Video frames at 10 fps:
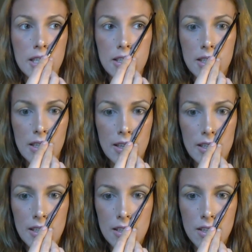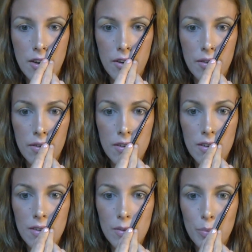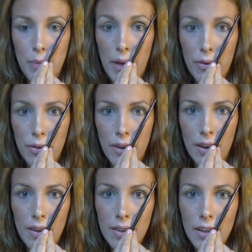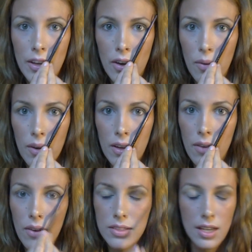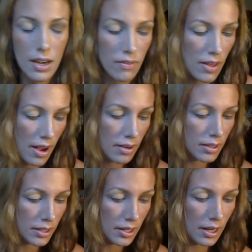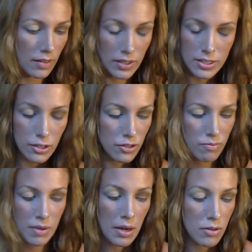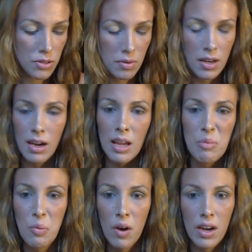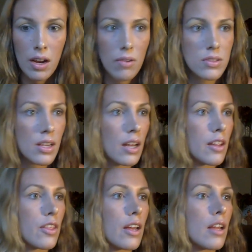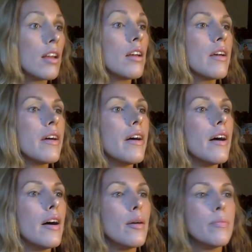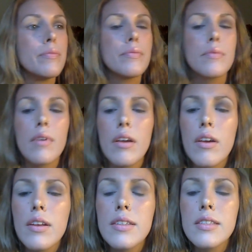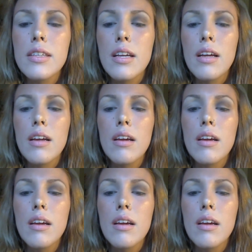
is your boundary. You don't want to go outside of that unless you're, you know, doing an Amy Winehouse kind of thing. But you can see